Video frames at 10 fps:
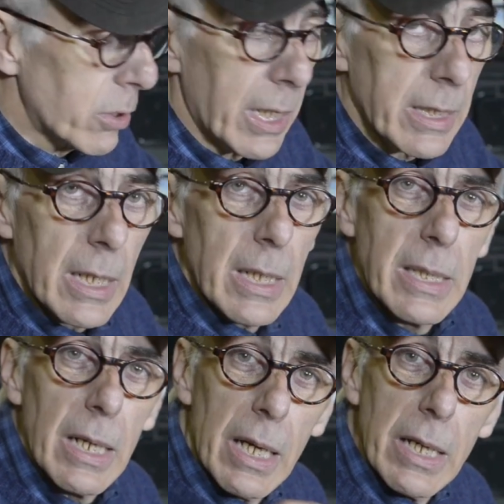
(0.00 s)
that
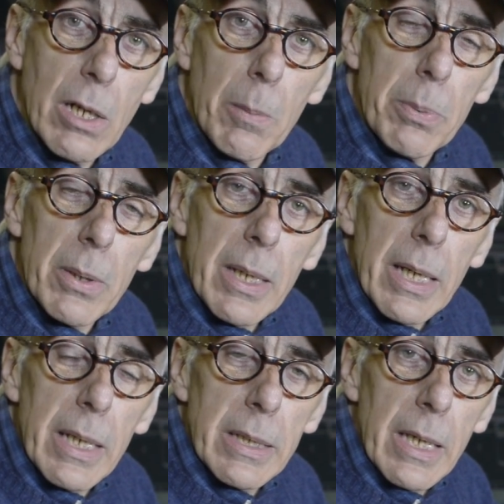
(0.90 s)
they line up
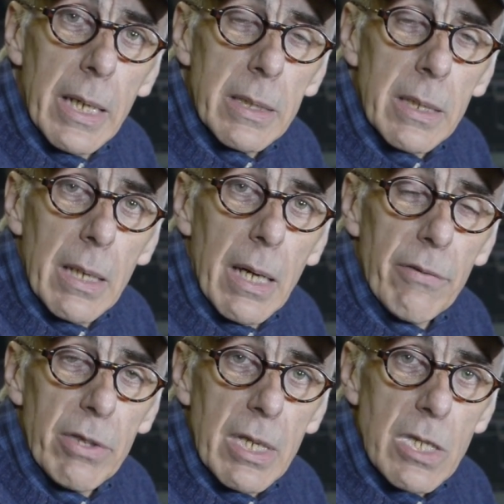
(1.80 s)
and that
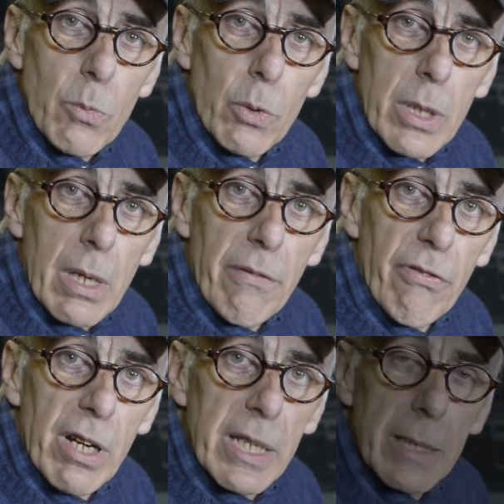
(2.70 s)
everything is working
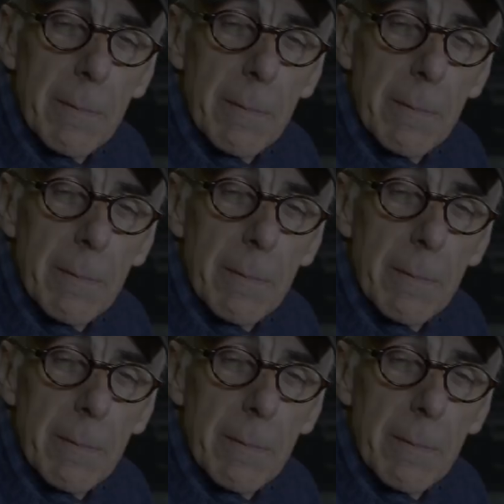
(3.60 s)
fine.